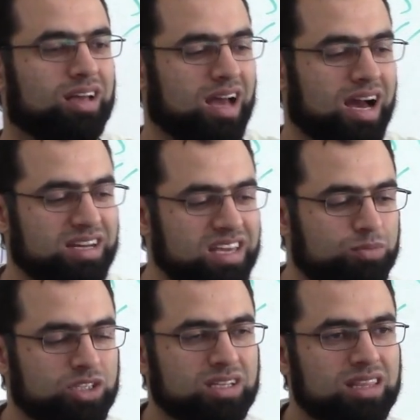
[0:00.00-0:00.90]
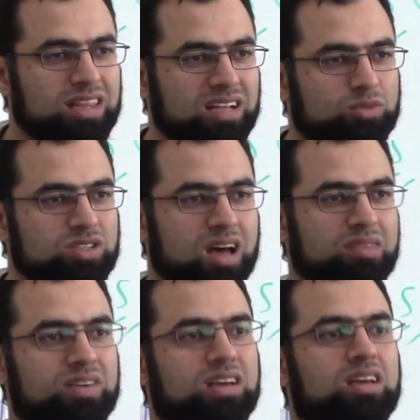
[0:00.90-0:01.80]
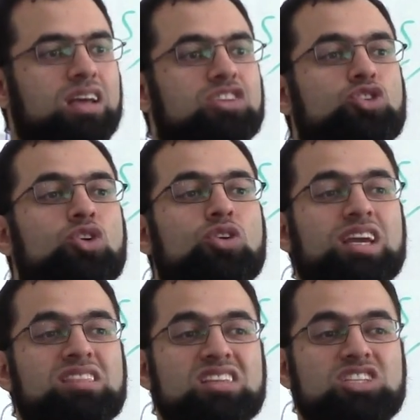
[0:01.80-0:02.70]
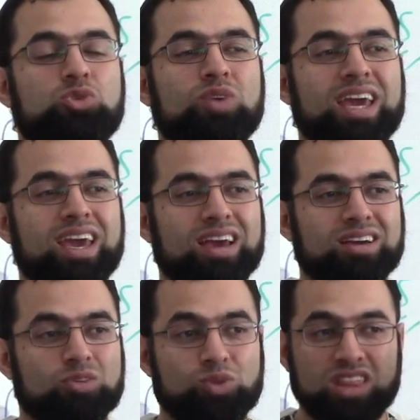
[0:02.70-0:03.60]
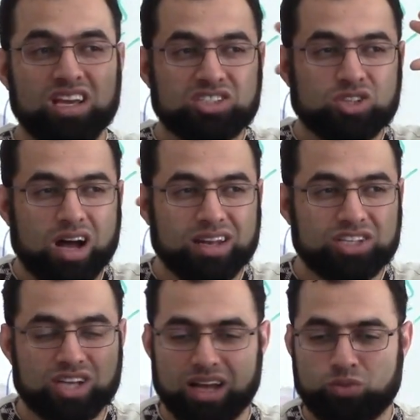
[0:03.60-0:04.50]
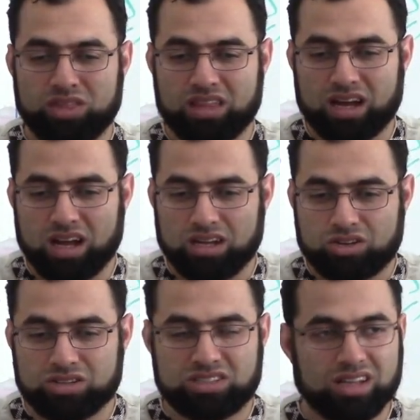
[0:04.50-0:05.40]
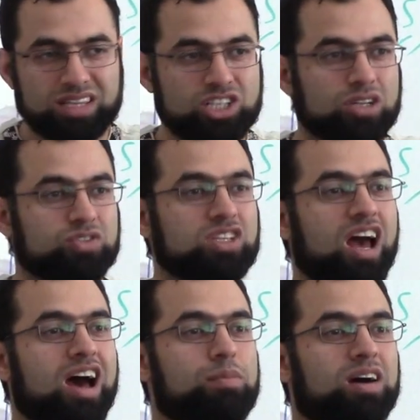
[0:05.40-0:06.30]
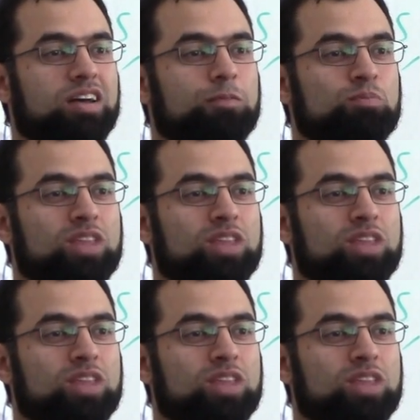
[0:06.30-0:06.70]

And he put it in that mushaf. So in this way, with his knowledge and with the consultation of Sahaba,